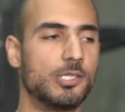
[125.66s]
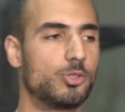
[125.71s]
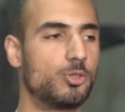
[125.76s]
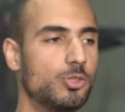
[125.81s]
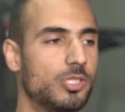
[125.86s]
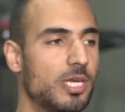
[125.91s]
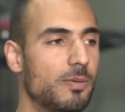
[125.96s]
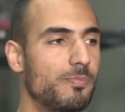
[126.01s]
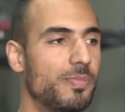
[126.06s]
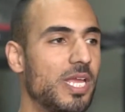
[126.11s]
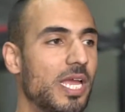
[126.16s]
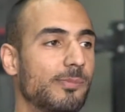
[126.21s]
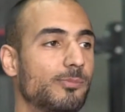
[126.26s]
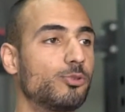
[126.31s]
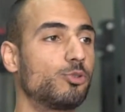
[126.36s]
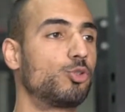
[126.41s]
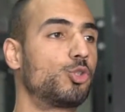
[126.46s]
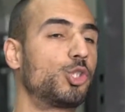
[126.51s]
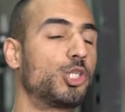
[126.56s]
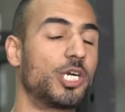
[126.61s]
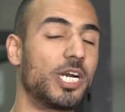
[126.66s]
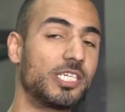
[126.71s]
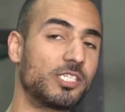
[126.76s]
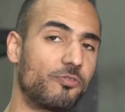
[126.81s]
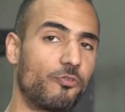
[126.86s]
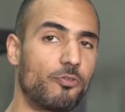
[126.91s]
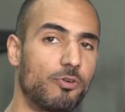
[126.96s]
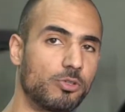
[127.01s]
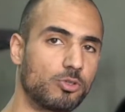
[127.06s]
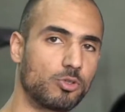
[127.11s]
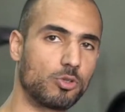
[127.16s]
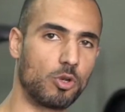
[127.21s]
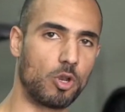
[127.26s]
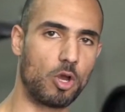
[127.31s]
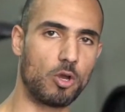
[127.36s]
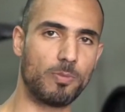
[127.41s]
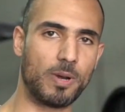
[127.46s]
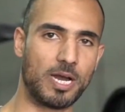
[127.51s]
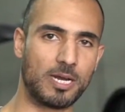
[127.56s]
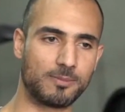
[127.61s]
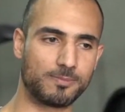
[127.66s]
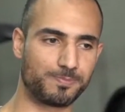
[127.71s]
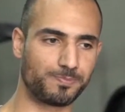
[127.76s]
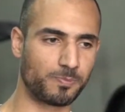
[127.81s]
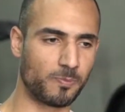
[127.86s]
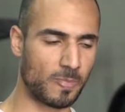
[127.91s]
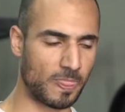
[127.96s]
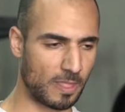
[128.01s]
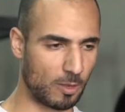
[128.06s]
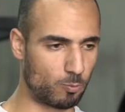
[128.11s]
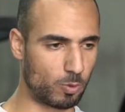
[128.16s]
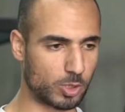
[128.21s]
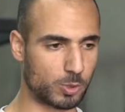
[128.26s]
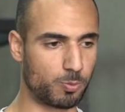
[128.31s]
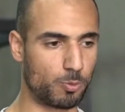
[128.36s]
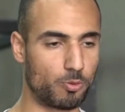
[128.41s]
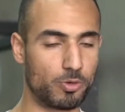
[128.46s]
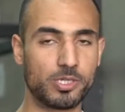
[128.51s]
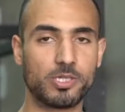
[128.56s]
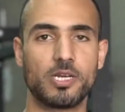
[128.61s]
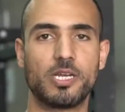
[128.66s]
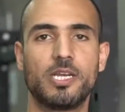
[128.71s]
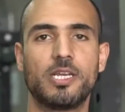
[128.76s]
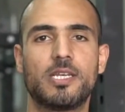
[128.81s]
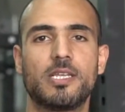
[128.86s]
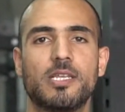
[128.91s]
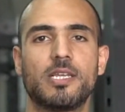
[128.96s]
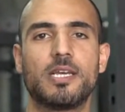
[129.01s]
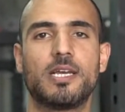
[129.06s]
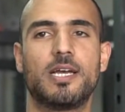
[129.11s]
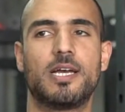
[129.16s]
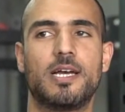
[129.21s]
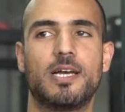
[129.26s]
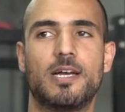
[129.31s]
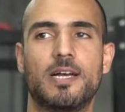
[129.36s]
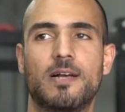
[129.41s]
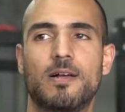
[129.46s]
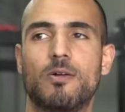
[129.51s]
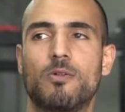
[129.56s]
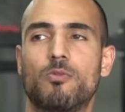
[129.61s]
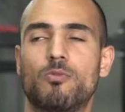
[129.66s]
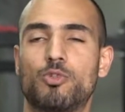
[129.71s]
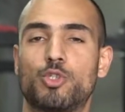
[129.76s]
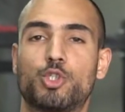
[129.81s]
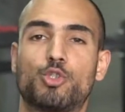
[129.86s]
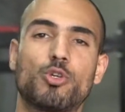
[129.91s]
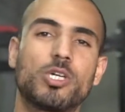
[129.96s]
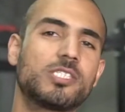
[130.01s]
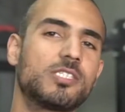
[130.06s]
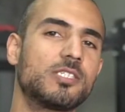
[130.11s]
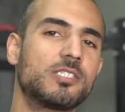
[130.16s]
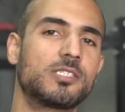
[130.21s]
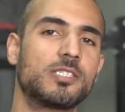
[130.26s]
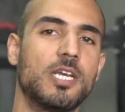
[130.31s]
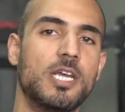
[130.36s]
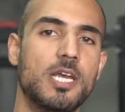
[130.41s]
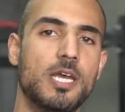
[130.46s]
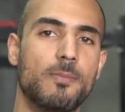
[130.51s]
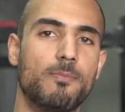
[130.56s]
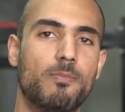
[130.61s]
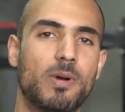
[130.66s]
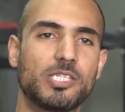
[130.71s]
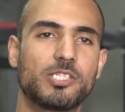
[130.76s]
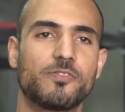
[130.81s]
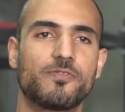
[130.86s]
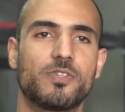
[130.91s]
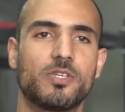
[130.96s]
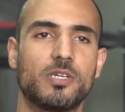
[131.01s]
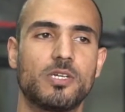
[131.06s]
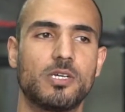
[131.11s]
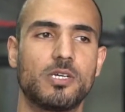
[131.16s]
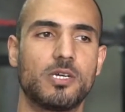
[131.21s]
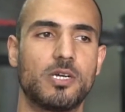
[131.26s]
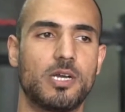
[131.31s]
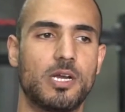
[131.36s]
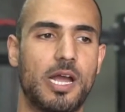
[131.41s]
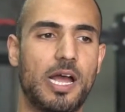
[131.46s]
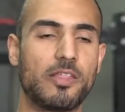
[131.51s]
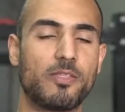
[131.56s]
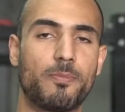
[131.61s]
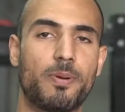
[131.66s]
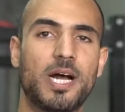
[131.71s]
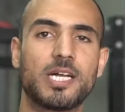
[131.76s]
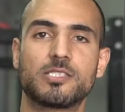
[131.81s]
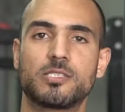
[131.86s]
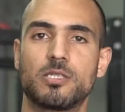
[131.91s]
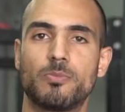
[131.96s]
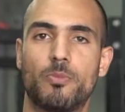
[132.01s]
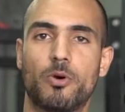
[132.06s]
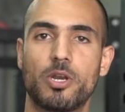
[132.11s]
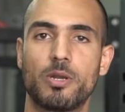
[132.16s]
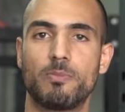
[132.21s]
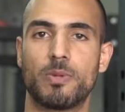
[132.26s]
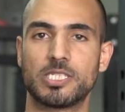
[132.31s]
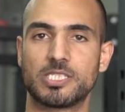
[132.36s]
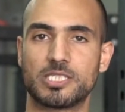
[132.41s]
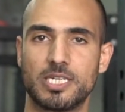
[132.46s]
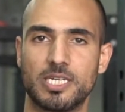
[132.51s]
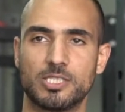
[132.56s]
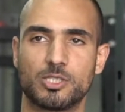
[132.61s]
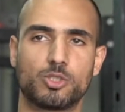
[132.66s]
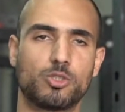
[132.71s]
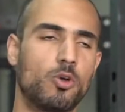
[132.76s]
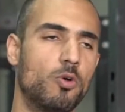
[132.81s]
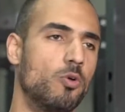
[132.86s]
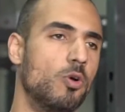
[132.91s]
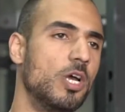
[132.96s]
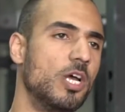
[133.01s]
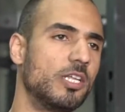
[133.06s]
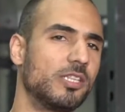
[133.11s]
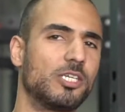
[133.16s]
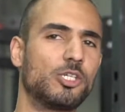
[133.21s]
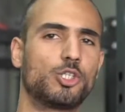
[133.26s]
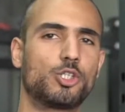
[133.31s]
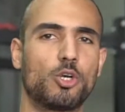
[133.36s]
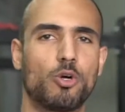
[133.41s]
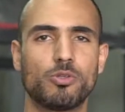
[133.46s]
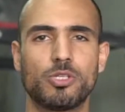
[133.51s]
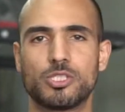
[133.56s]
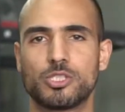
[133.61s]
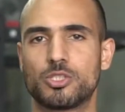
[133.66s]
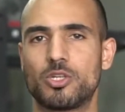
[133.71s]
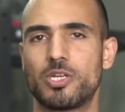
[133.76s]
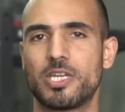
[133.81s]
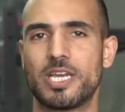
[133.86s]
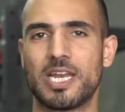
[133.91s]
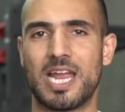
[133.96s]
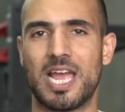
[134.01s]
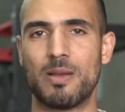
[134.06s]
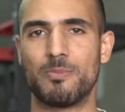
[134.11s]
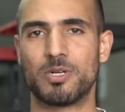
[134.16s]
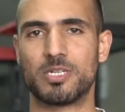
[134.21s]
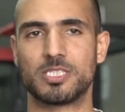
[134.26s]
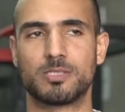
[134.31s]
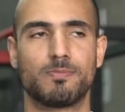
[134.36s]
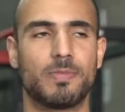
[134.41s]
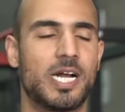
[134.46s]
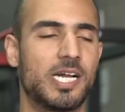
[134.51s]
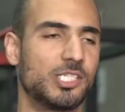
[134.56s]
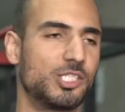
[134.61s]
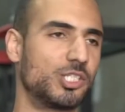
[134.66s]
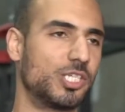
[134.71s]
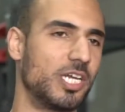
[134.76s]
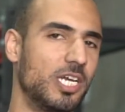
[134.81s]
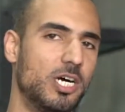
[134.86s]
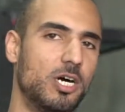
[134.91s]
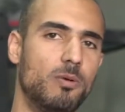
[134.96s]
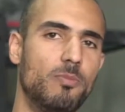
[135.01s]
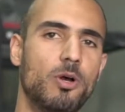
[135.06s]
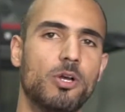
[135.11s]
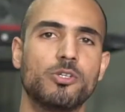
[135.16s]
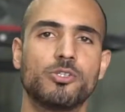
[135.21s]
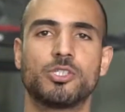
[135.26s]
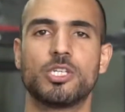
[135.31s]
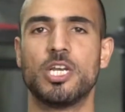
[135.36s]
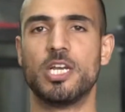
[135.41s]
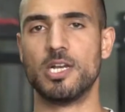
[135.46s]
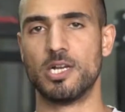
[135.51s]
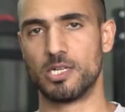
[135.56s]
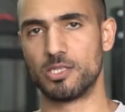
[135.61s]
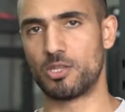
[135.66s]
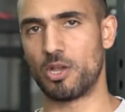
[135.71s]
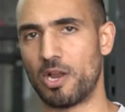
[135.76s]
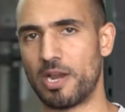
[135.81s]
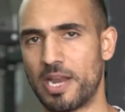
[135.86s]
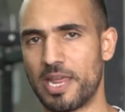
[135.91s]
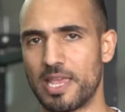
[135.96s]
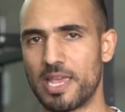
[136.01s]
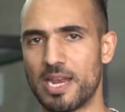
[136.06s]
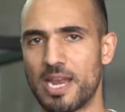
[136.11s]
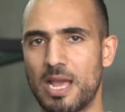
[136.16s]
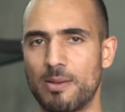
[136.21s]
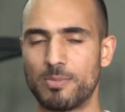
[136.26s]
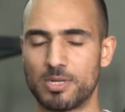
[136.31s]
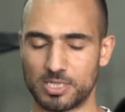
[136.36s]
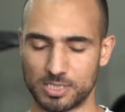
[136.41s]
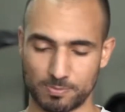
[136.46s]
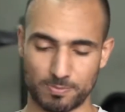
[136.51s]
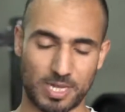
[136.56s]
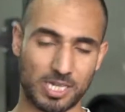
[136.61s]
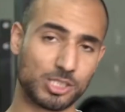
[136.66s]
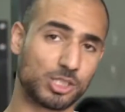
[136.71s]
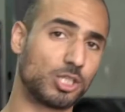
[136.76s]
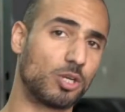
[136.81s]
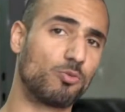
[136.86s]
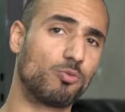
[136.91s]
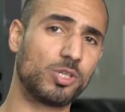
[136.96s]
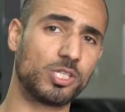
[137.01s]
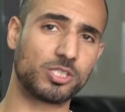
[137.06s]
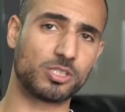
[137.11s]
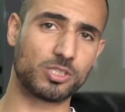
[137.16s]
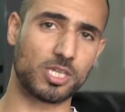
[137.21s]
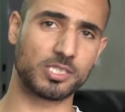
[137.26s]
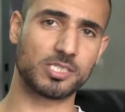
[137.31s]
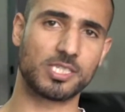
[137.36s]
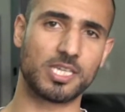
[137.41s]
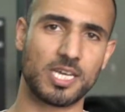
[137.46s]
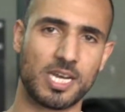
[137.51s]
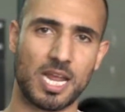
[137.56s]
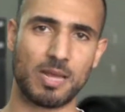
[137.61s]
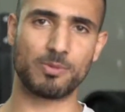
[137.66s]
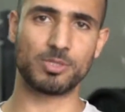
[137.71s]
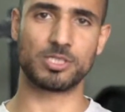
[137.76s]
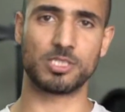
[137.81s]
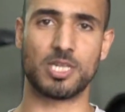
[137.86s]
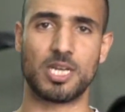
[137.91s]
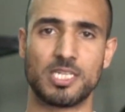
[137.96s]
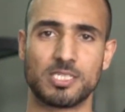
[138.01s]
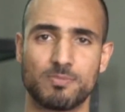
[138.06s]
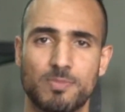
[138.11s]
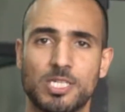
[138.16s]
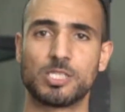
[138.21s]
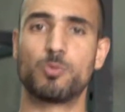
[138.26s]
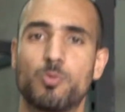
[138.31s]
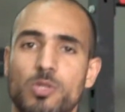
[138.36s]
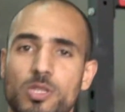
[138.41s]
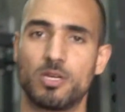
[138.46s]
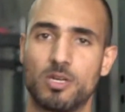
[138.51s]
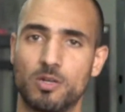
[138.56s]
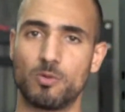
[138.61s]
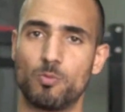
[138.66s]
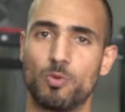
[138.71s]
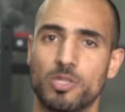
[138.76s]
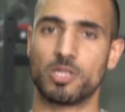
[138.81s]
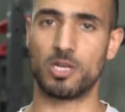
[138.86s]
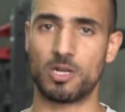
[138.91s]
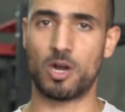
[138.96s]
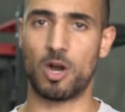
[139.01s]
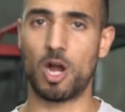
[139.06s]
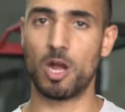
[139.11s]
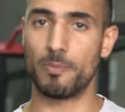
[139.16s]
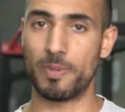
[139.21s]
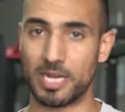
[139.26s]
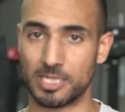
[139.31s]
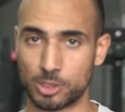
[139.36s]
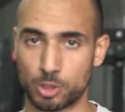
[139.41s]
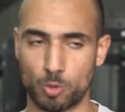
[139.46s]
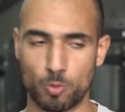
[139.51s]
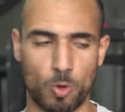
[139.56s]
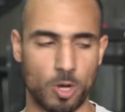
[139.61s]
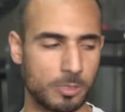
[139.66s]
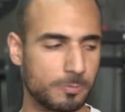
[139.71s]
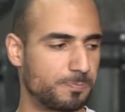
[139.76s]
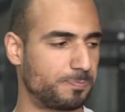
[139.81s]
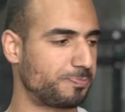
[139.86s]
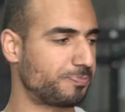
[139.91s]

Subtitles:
to then be able to transfer into low bar. What's more, it stresses much of the other parts of the body much less. So the shoulders don't get hammered as much, the elbows don't get hammered as much, the wrist doesn't get hammered as much with a high bar squat.